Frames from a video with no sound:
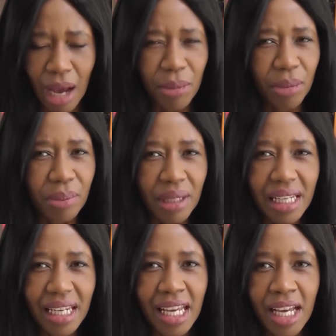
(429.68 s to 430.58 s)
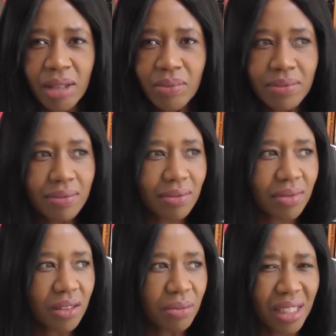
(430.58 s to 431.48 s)
I'm a billionaire,
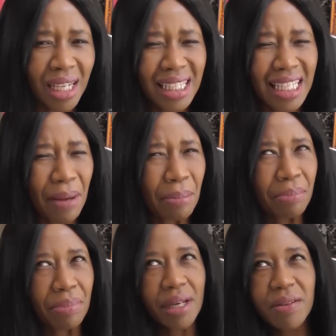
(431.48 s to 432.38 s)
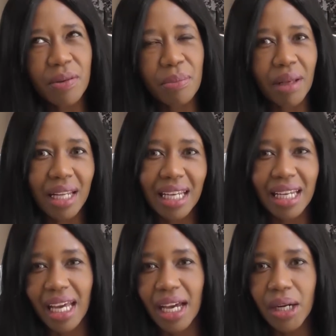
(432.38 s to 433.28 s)
but not that big of a
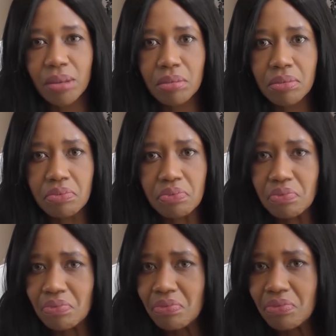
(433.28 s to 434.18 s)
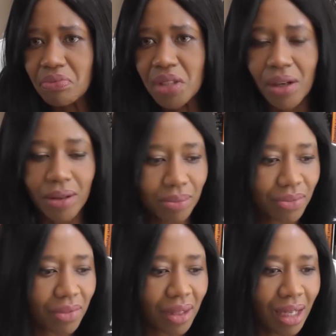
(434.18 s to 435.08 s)
billionaire, you know,
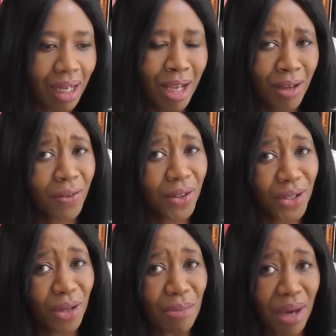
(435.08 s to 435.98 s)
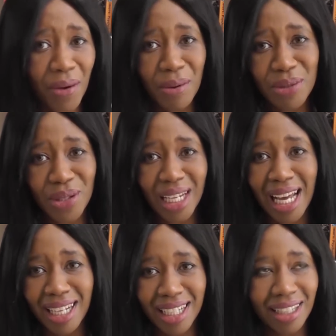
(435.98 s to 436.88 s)
if you're to compare him to
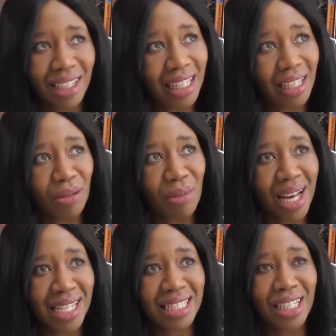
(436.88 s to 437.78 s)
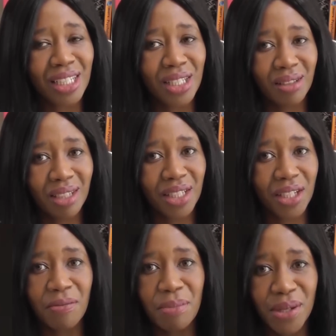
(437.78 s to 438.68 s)
like Elon Musk and
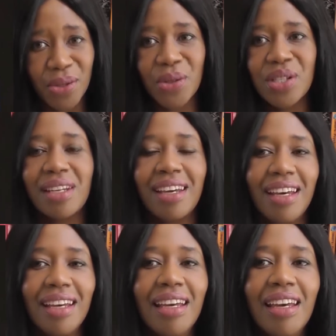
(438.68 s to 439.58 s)
Jeff Bezos, okay?